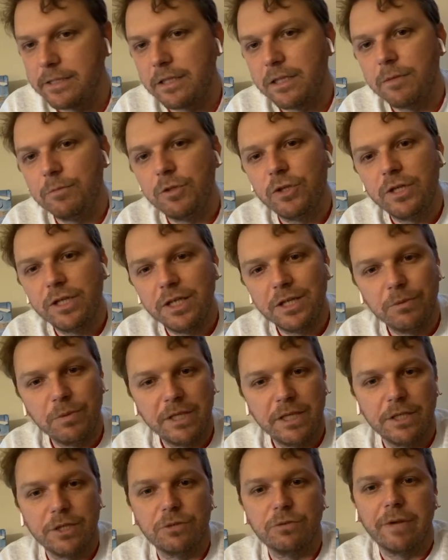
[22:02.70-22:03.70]
community we
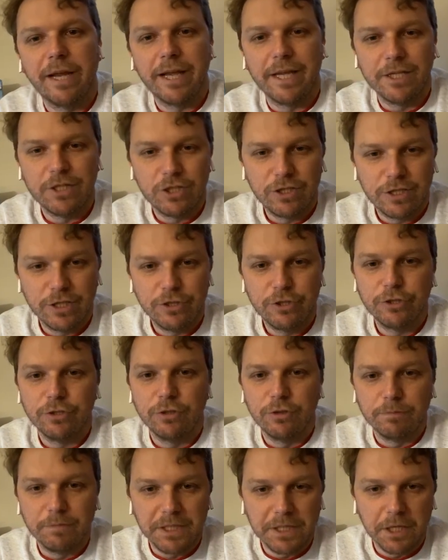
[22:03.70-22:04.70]
can arrange
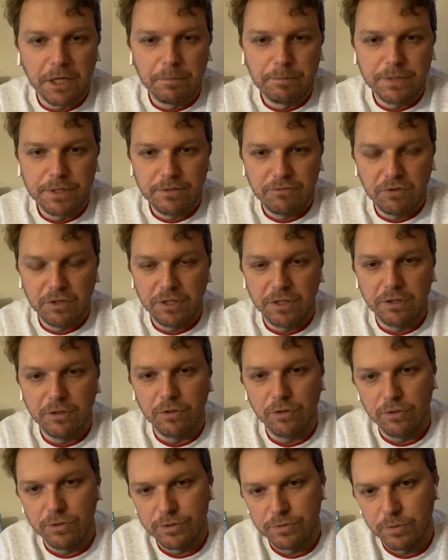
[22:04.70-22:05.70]
digital meetups for the
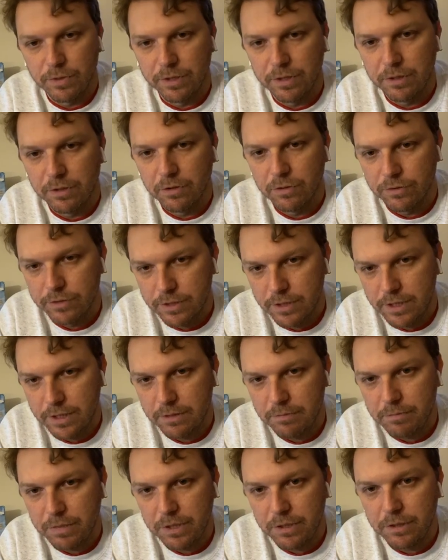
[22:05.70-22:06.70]
girls where the girls
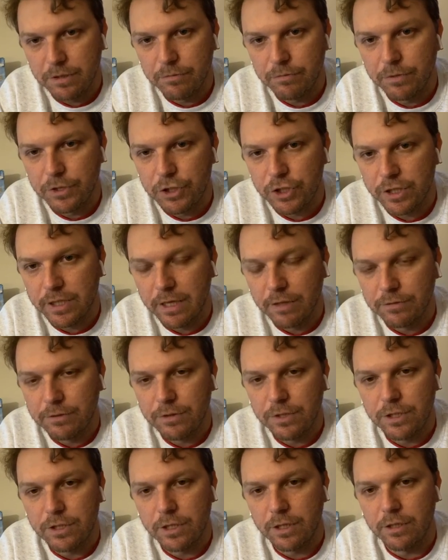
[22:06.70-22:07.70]
can be reaching out to
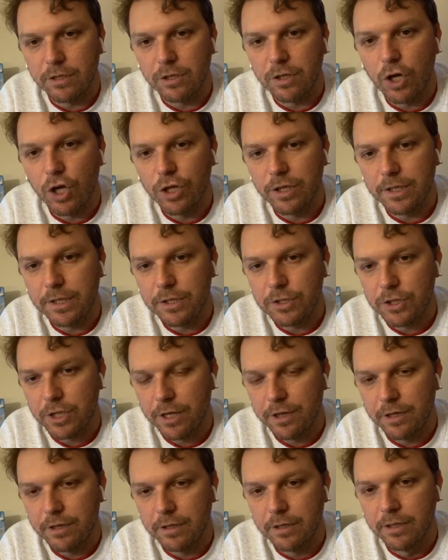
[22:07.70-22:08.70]
each other, calling each
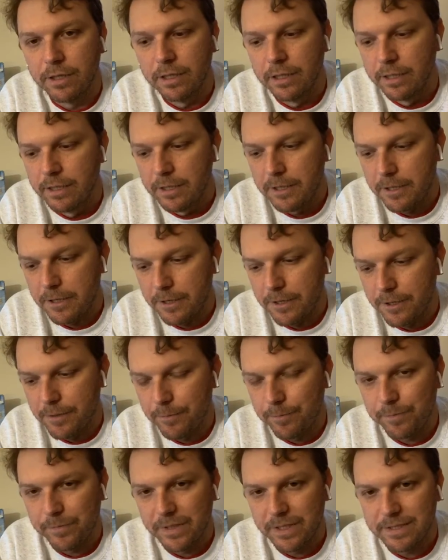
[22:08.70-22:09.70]
other,
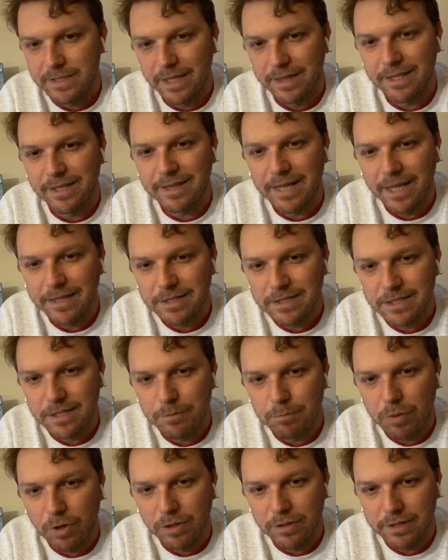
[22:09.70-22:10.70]
because I think that's the
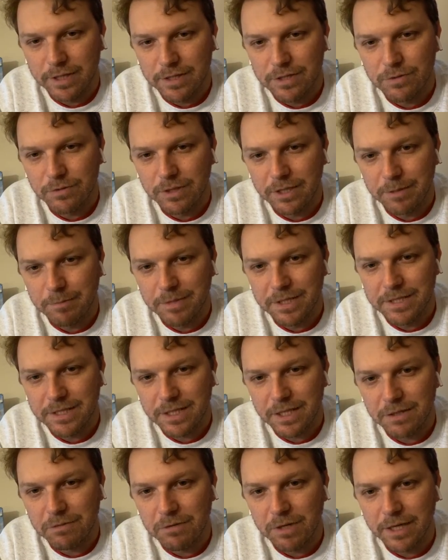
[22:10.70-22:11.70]
part that's really
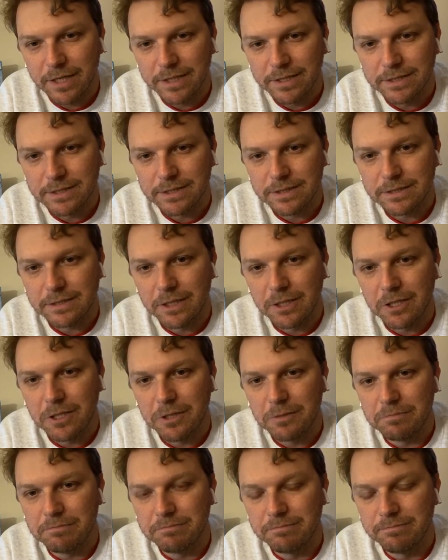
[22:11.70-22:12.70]
missing, right?
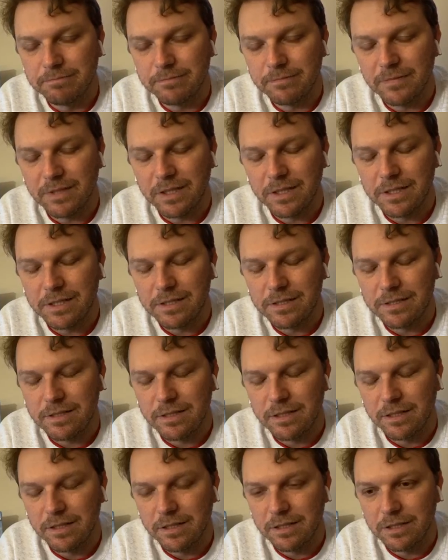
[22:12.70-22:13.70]
Is
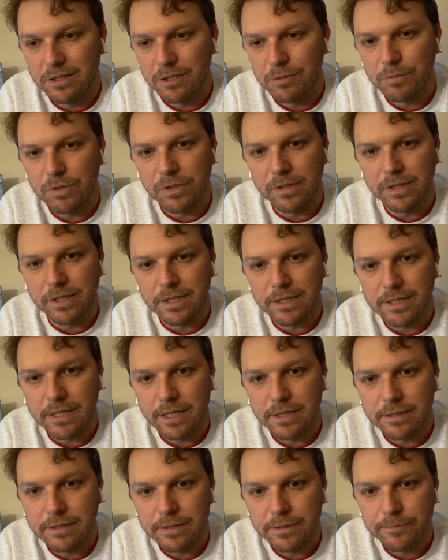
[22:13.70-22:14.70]
the community
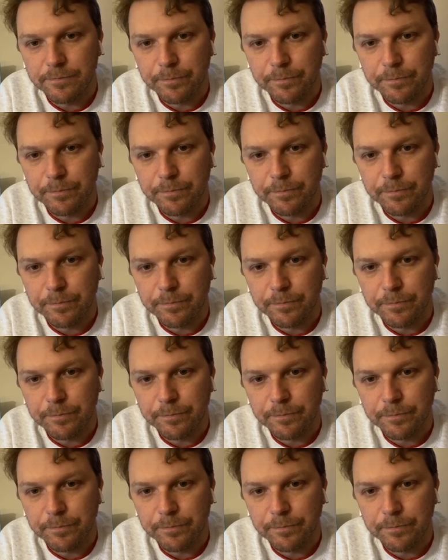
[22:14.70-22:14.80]
sense.